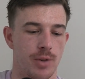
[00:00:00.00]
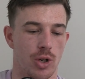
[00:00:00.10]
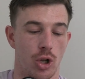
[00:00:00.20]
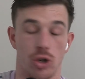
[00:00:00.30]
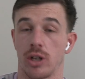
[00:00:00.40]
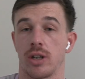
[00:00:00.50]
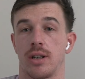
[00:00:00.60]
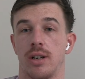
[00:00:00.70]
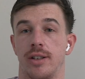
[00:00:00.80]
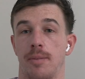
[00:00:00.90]
Look,
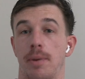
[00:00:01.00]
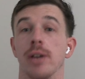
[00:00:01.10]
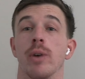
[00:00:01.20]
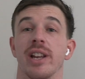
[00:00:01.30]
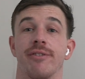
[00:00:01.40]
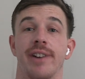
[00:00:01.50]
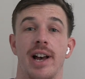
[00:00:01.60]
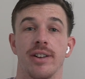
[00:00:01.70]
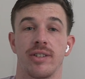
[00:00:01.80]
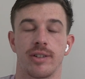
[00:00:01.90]
it's a big week for
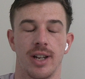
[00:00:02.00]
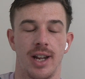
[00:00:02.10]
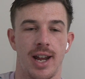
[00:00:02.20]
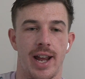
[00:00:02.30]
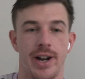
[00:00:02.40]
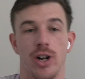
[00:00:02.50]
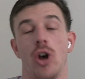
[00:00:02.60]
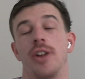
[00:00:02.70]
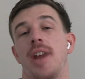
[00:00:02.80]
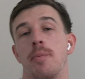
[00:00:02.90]
us, and a
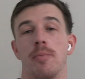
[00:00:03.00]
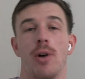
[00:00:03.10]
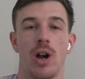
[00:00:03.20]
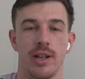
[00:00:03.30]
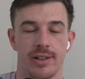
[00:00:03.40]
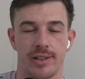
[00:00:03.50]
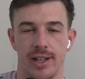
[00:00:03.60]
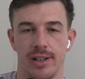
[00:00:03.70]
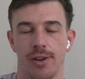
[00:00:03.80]
lot has happened behind the scenes.